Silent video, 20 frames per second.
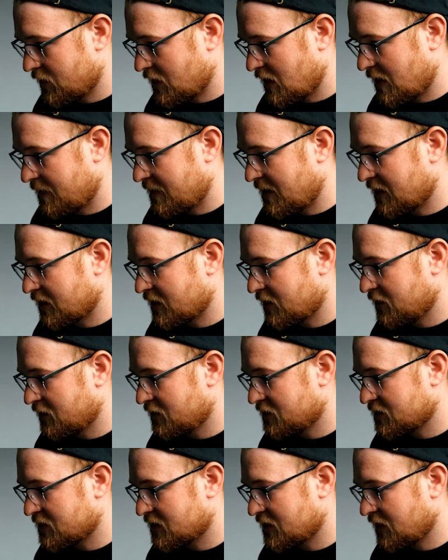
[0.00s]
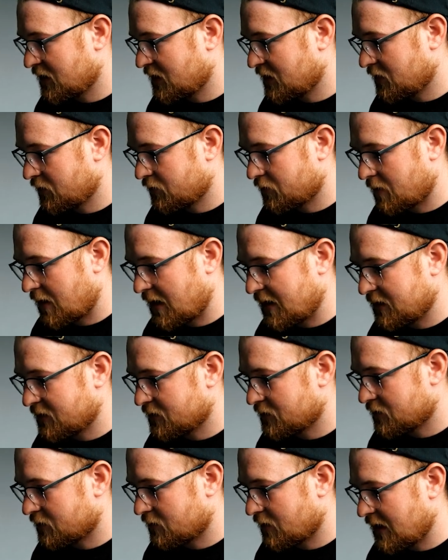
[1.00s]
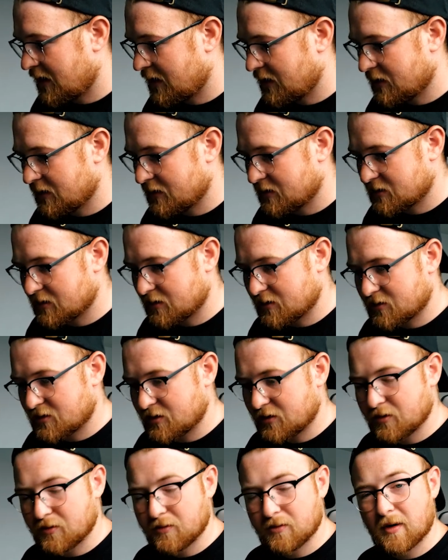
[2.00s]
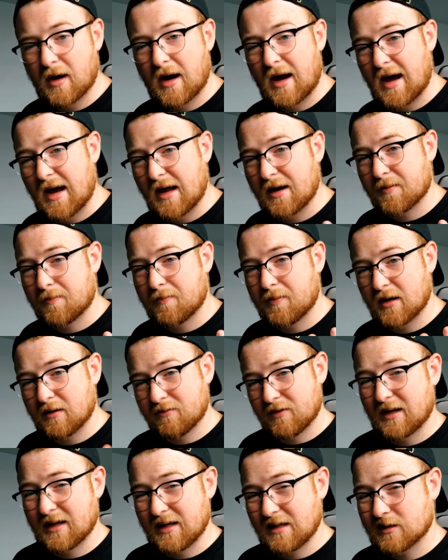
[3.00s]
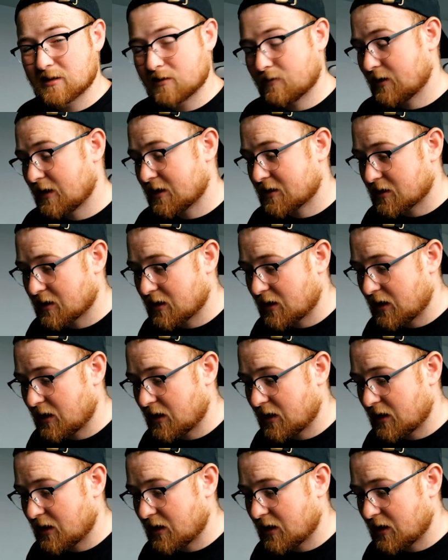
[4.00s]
I'm now going to use the radial gradient to add a bit of a lens flare to the